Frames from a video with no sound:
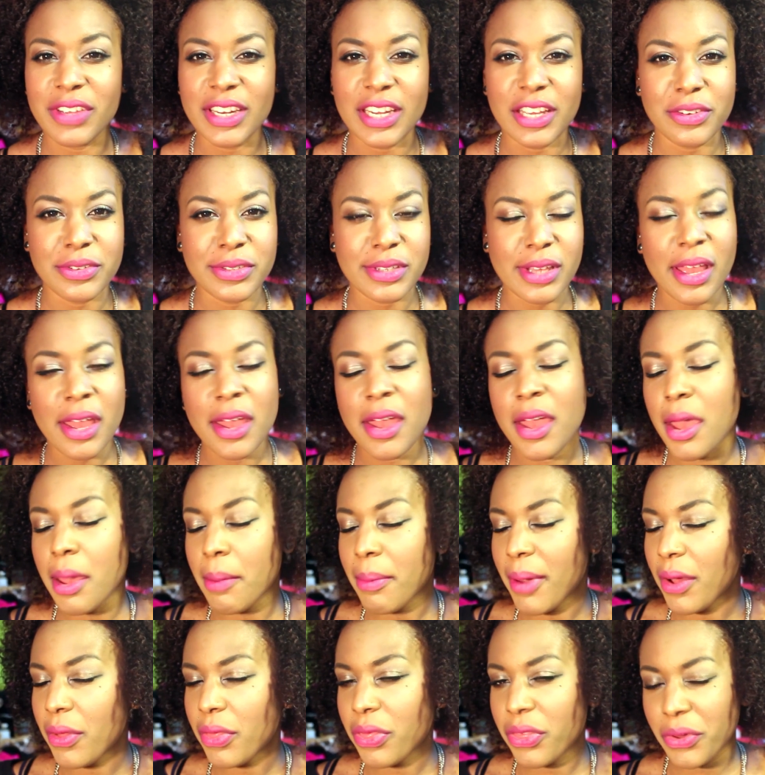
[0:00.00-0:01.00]
videos
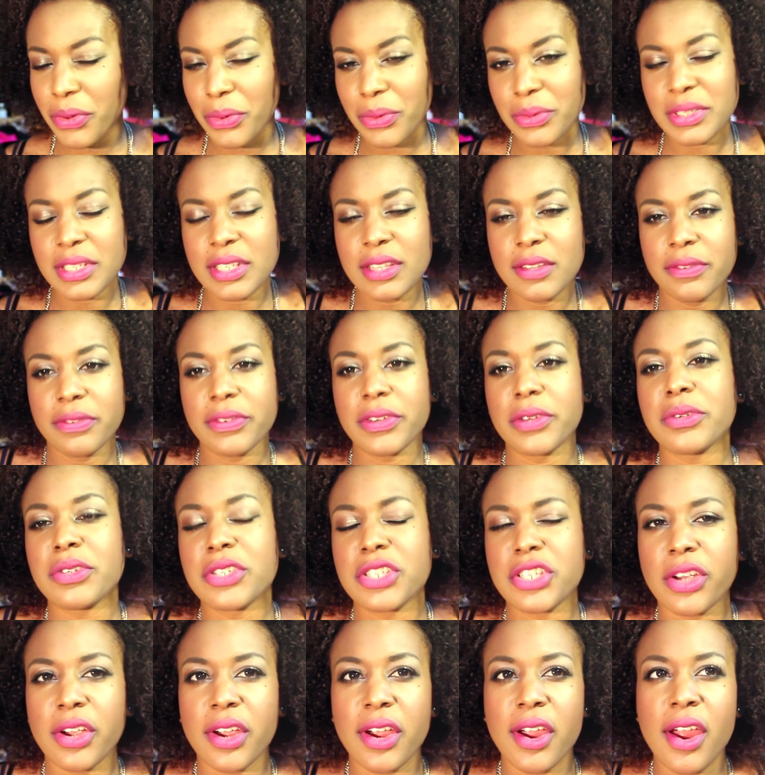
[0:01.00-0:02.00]
about those in the
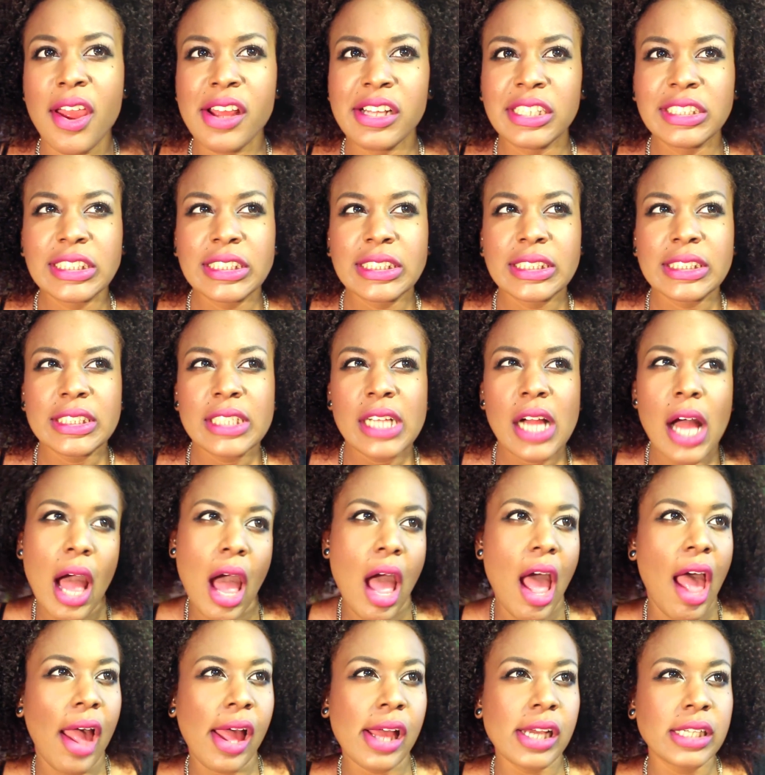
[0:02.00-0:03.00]
future.
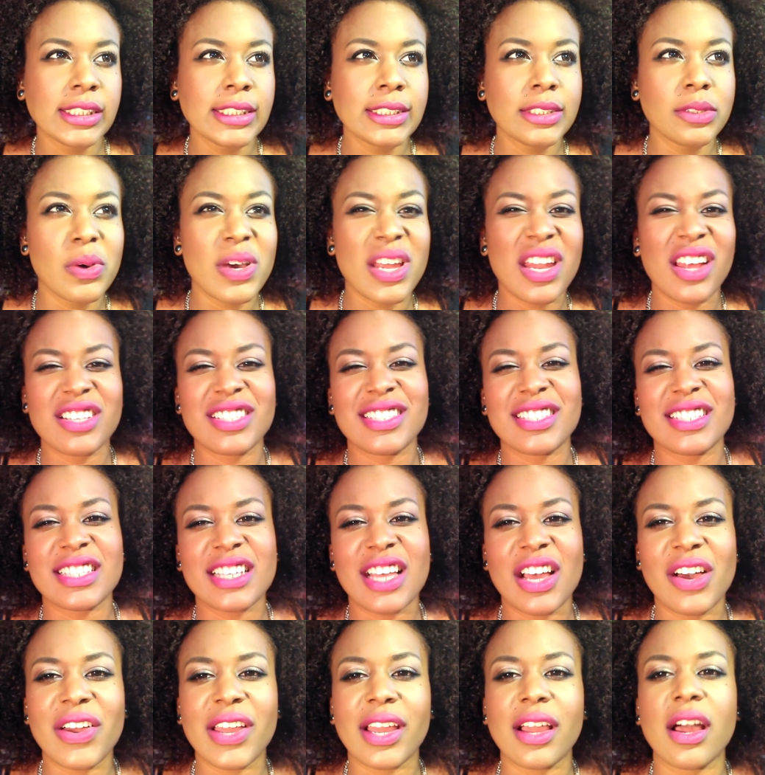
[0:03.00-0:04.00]
Uh, what else is
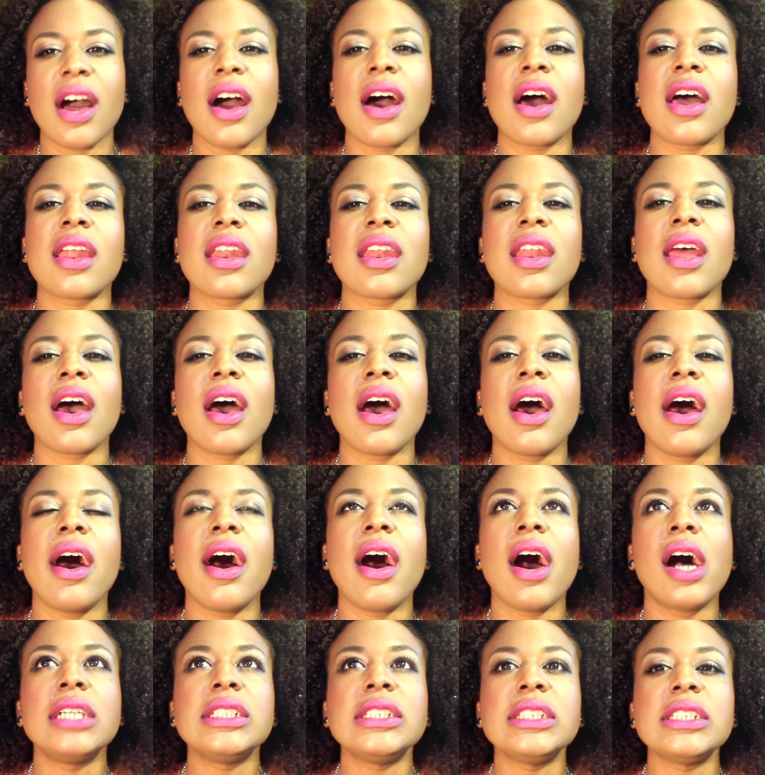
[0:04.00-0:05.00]
going on?
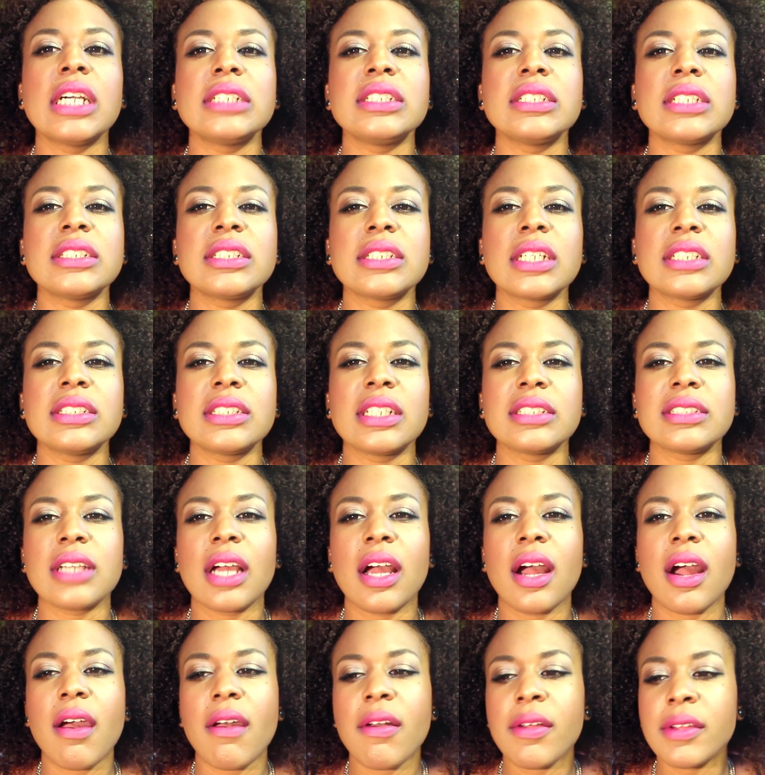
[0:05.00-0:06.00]
Uh, yeah, yeah, yeah, yeah,
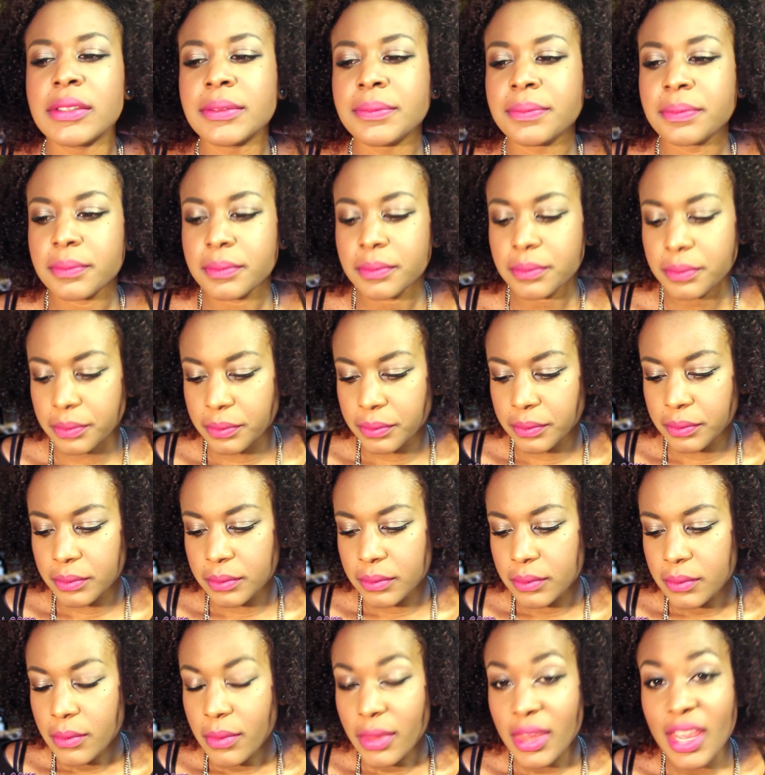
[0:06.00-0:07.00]
yeah.
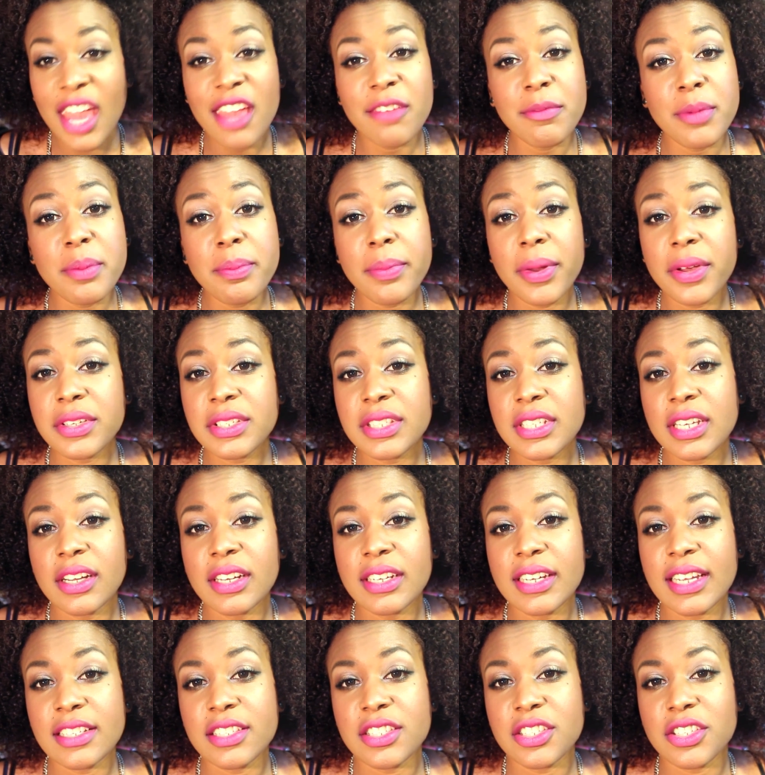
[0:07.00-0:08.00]
I've been posting
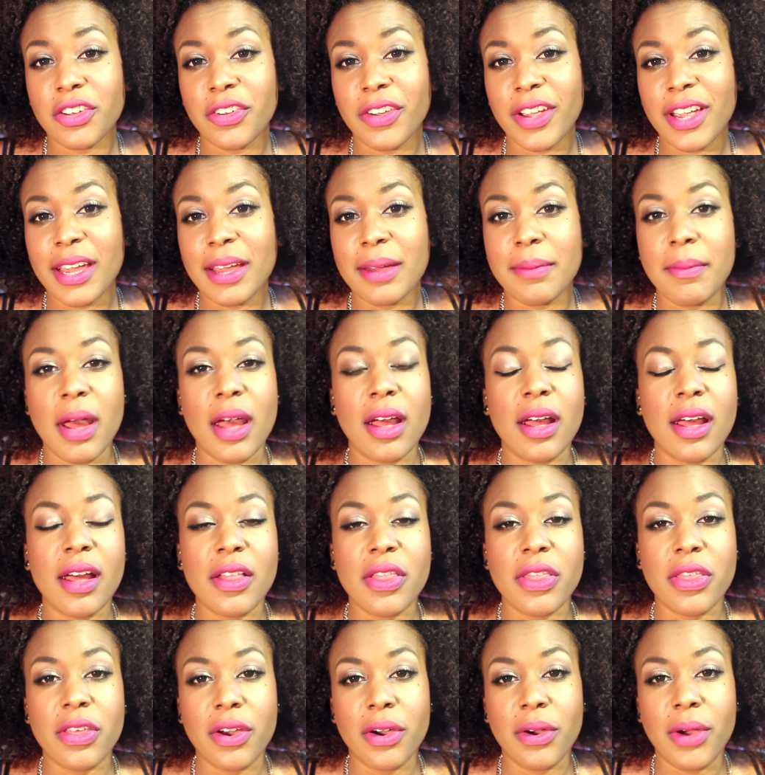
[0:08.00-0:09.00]
on Instagram,
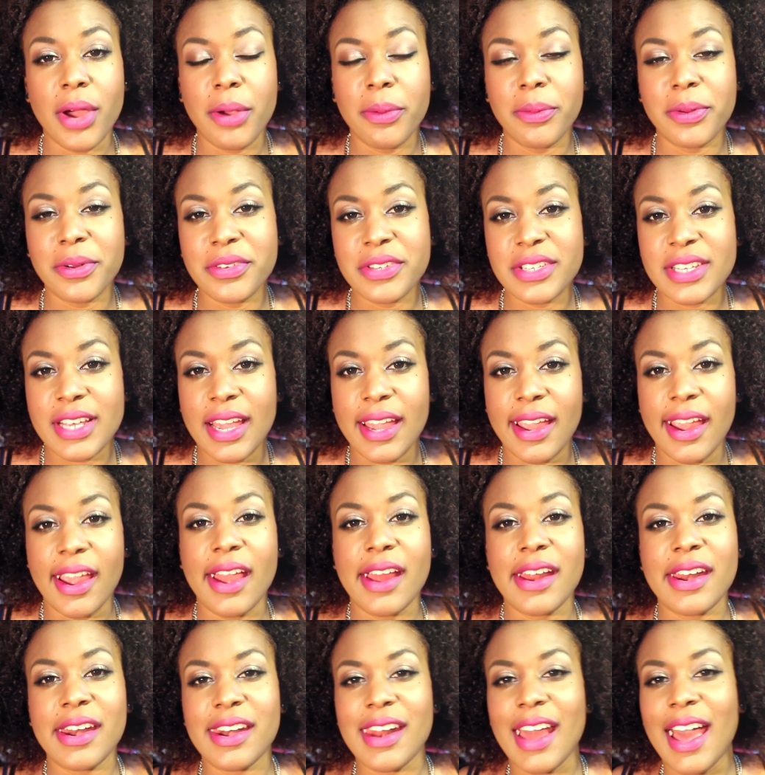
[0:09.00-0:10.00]
though I will
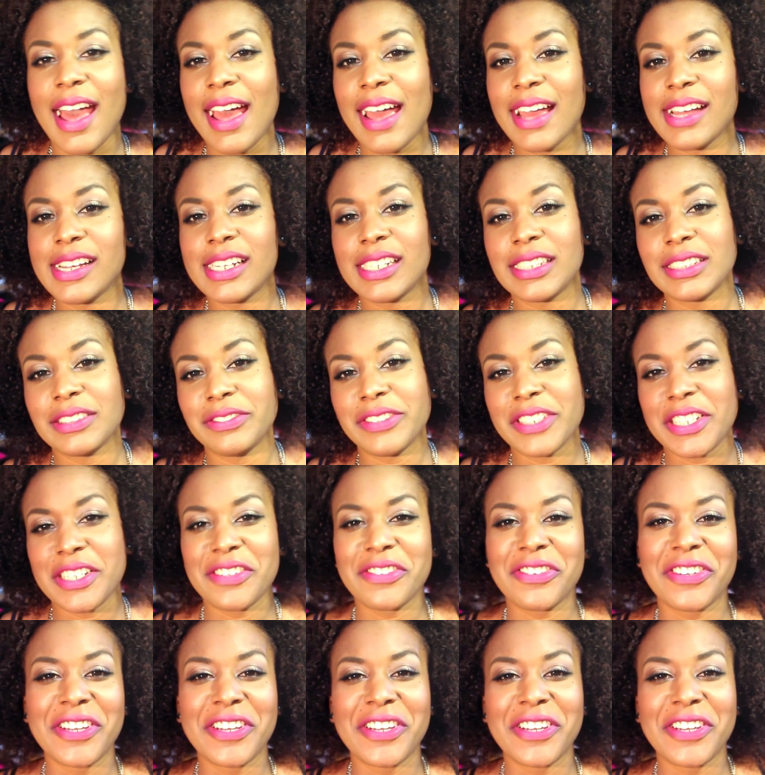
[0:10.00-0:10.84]
say not very